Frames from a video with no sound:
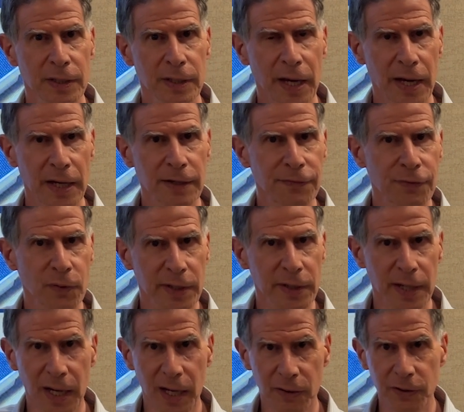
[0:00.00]
84
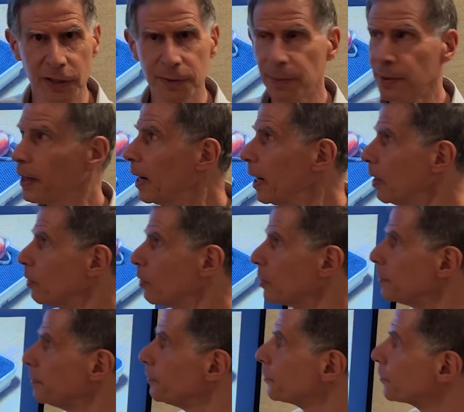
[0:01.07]
calories per
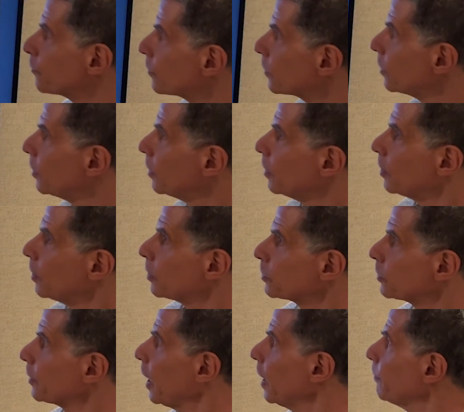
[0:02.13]
hour.
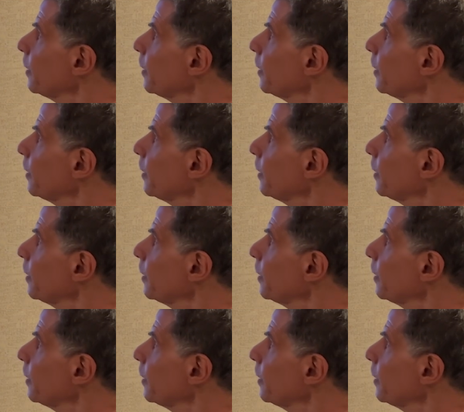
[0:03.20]
So that